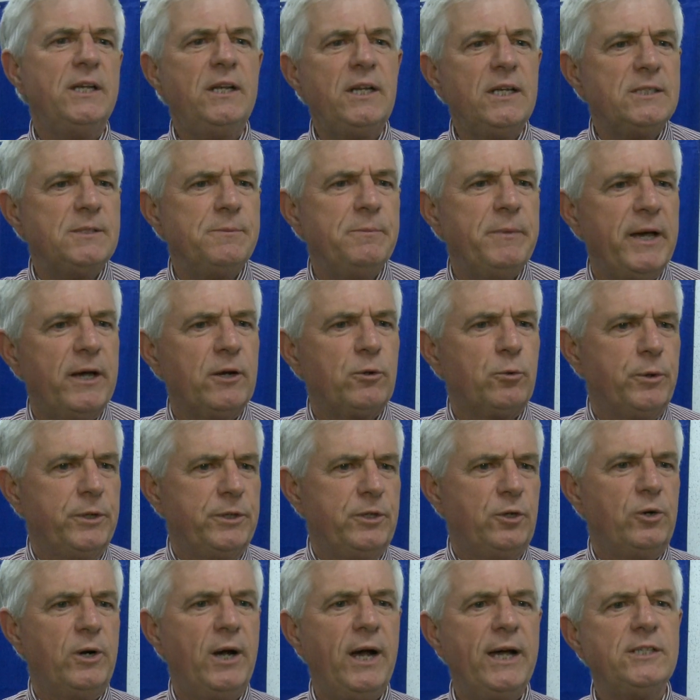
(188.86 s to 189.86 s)
It doesn't matter
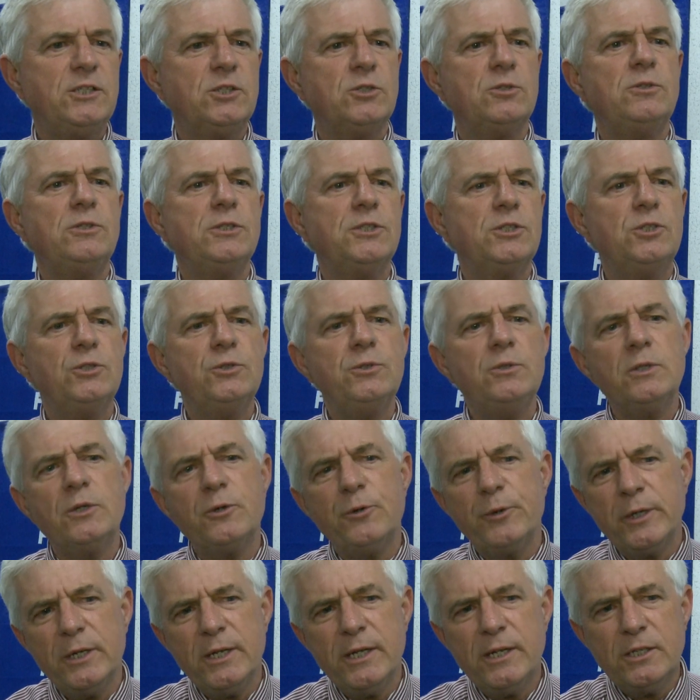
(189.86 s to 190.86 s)
whether you're a high school student
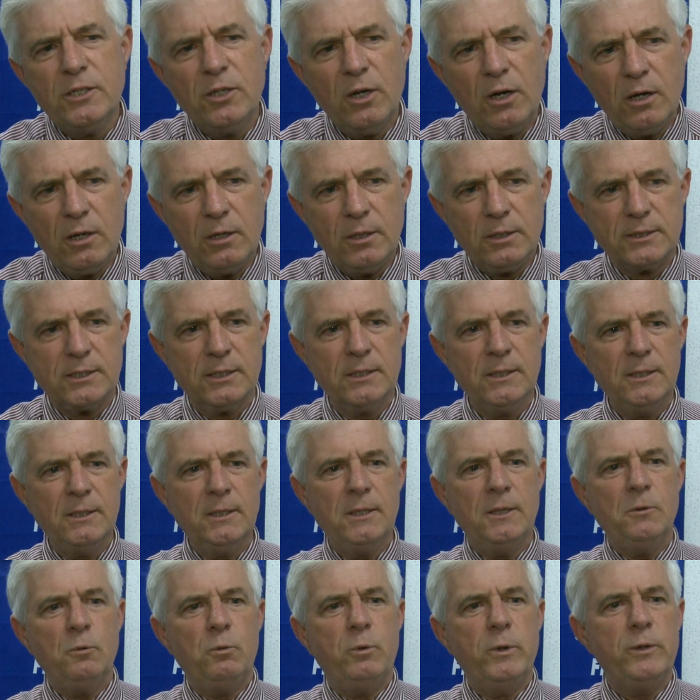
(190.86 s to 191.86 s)
or an adult.
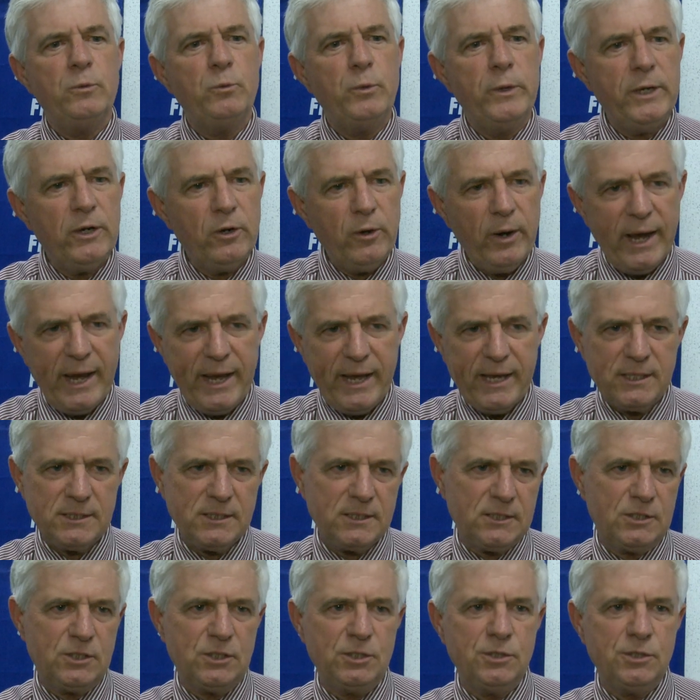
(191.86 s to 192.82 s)
When we are asked